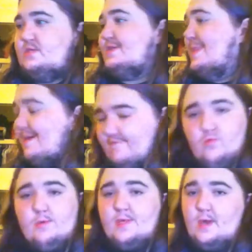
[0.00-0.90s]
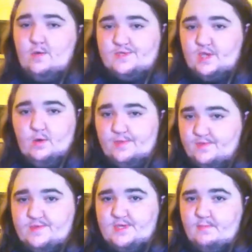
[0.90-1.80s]
you never really know what's going
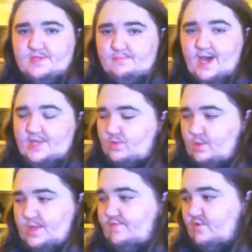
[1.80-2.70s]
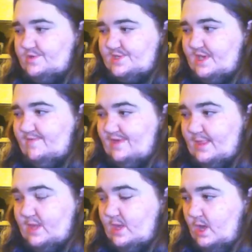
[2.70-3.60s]
through someone's mind 24
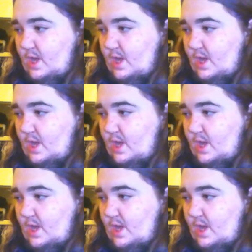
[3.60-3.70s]
7.